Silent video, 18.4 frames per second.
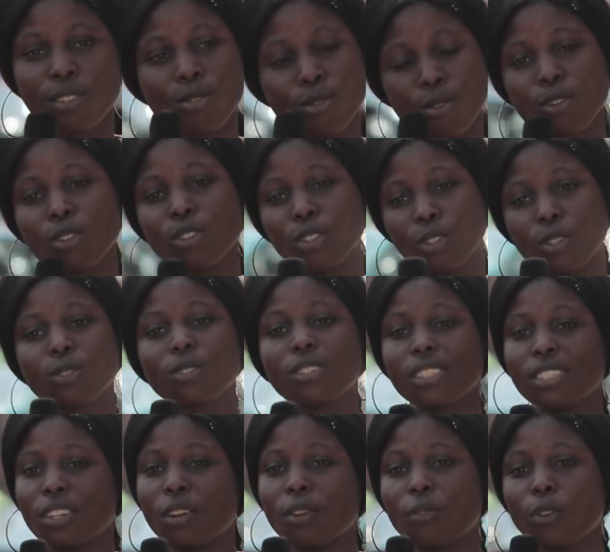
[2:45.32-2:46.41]
to go nude
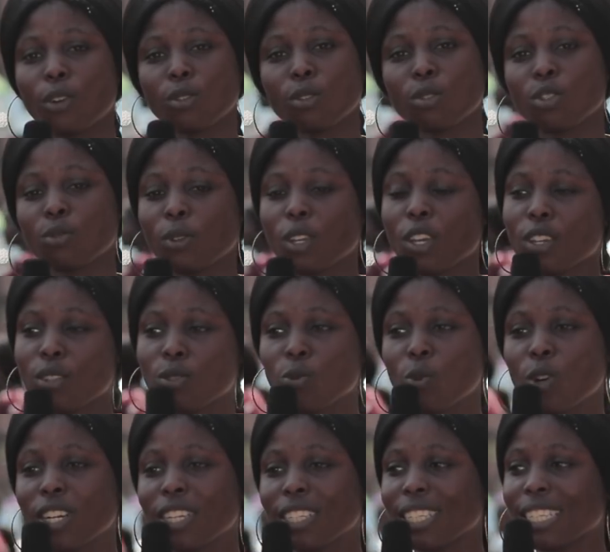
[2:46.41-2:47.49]
in a photo shoot, because
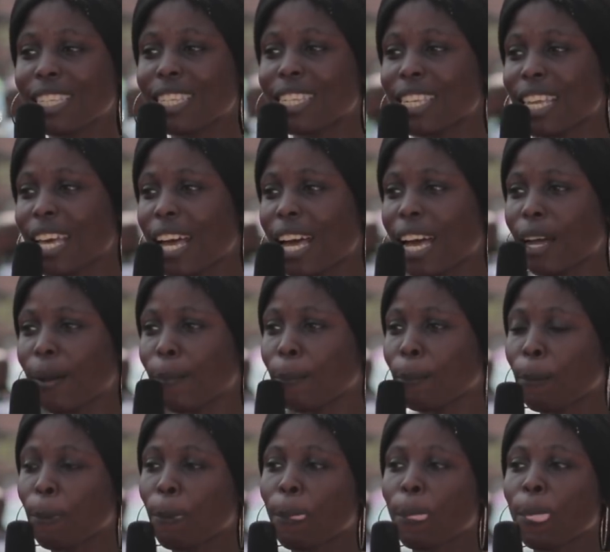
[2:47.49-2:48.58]
one, it's...
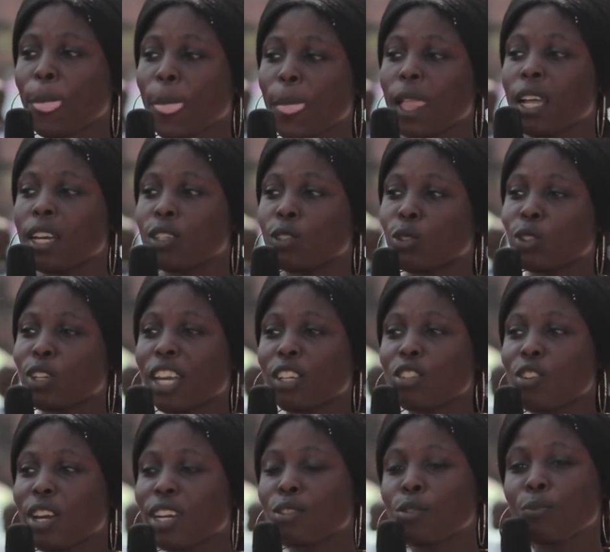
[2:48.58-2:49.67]
though you're
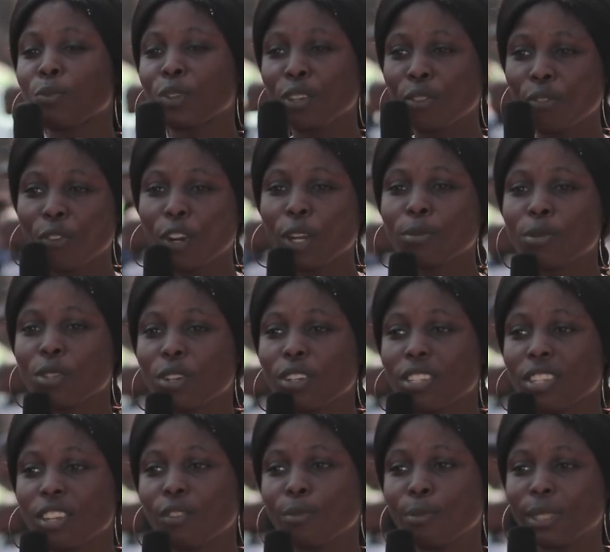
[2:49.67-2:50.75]
trying to bring fame to
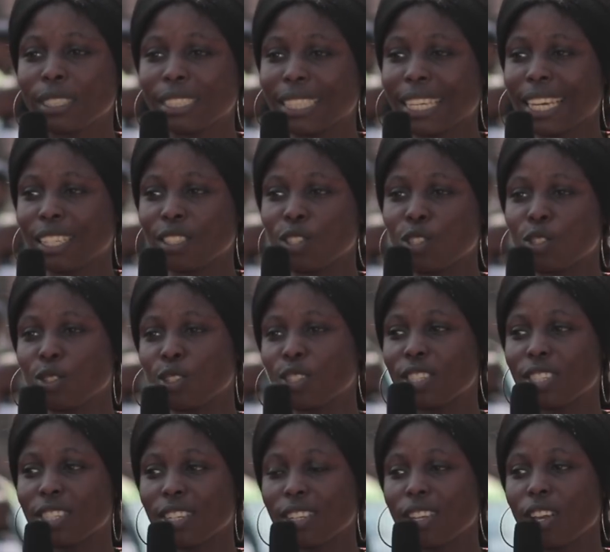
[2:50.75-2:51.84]
yourself, but then you should
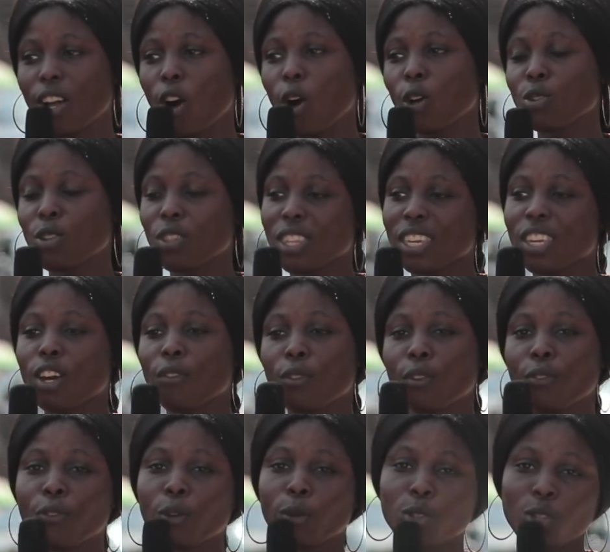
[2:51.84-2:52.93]
also think of
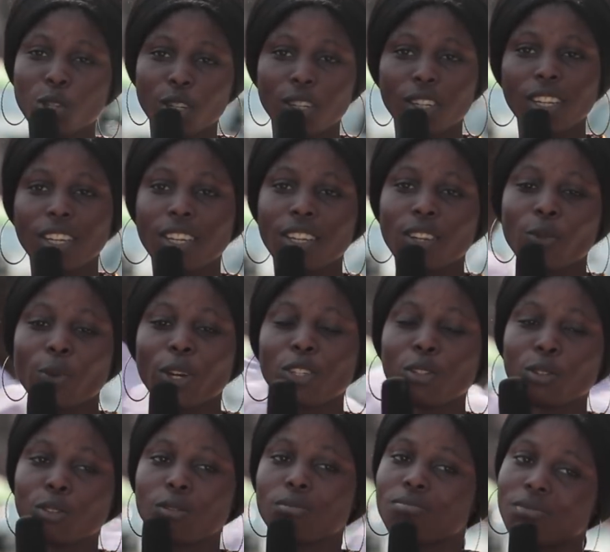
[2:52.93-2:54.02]
the future when
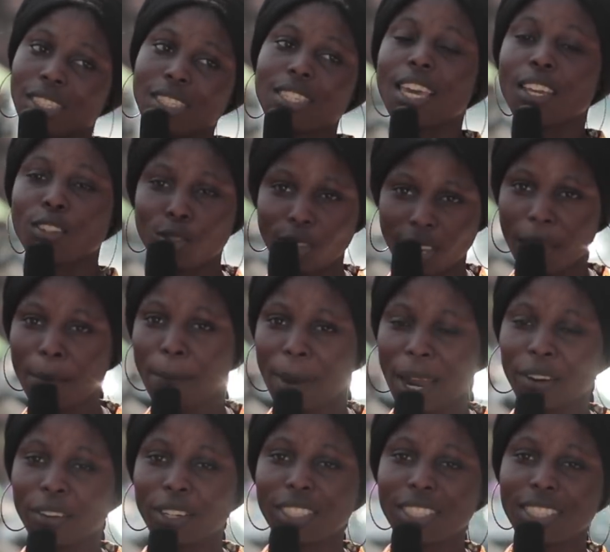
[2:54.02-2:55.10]
you intend to get
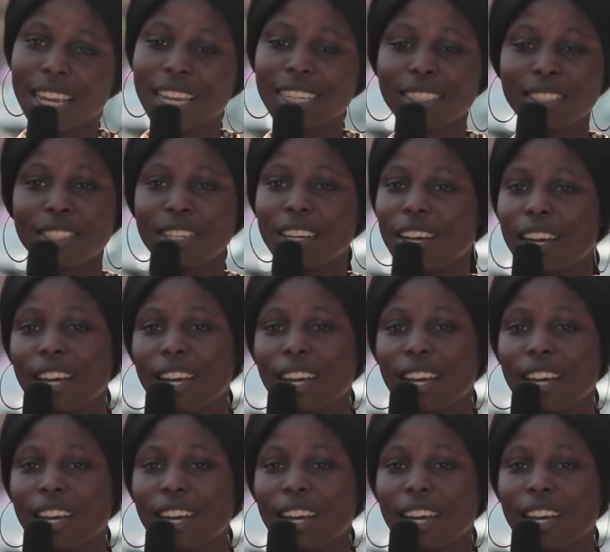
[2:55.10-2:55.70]
married. And